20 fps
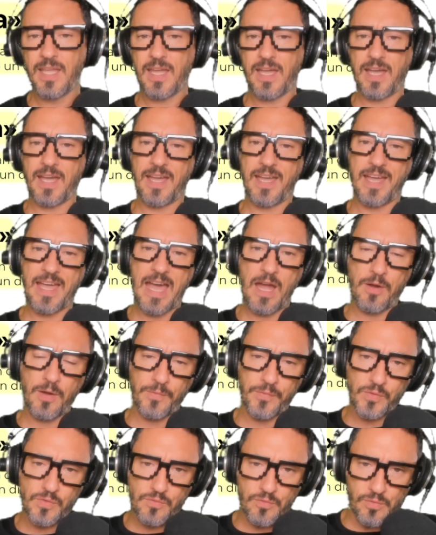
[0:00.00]
out
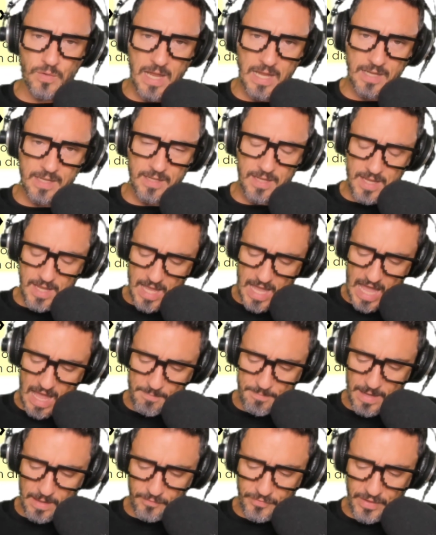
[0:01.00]
of track
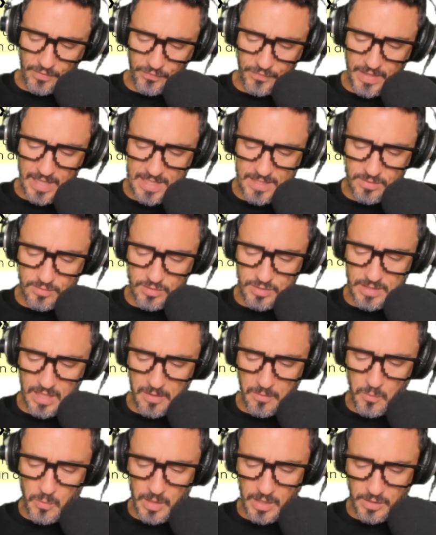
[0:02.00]
about the fiascos
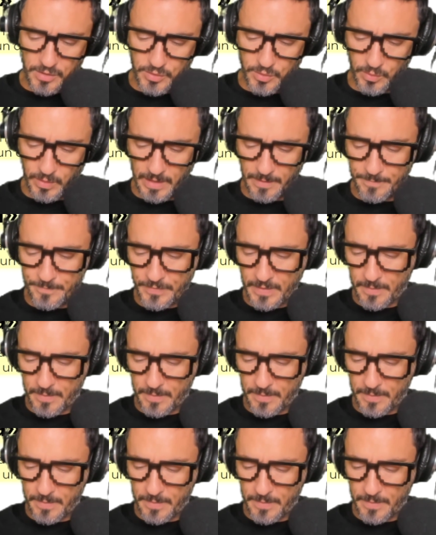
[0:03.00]
they were doing.